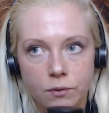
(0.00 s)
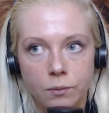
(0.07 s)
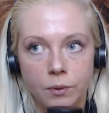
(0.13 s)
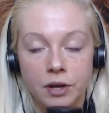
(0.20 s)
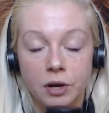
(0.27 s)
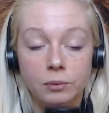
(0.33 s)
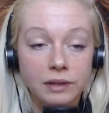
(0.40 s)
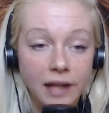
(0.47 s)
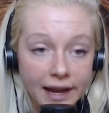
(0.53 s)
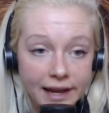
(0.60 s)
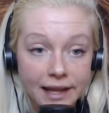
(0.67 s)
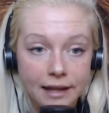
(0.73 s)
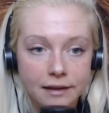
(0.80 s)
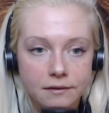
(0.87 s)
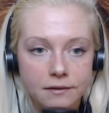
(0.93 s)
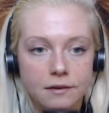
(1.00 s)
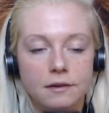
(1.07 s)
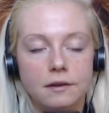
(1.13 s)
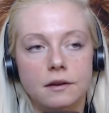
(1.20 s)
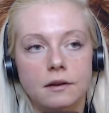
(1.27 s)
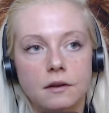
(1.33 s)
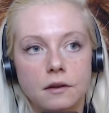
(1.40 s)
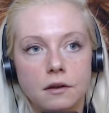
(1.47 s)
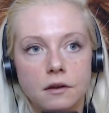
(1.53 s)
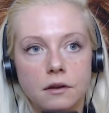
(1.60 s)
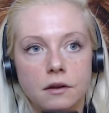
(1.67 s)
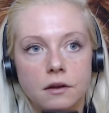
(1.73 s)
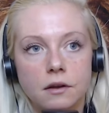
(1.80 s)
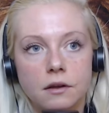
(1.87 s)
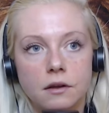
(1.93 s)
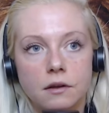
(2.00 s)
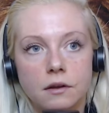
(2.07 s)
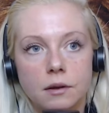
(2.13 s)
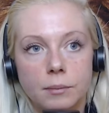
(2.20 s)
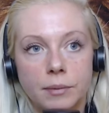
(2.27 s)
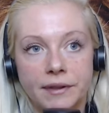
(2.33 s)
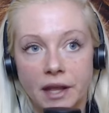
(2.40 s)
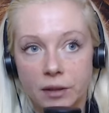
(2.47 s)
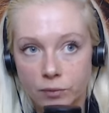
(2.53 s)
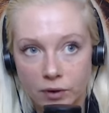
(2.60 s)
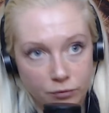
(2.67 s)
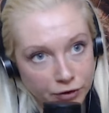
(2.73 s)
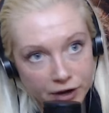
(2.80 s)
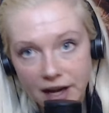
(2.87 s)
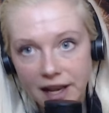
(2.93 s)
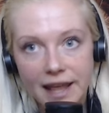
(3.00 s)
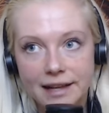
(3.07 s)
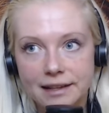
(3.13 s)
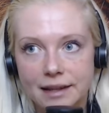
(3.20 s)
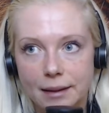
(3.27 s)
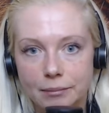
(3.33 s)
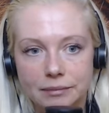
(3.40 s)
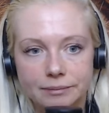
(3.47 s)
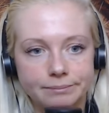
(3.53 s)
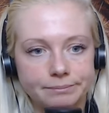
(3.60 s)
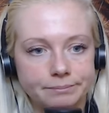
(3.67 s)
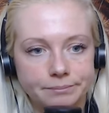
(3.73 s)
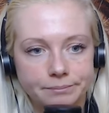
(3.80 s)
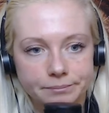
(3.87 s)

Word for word: We don't like it. But then we reelect them.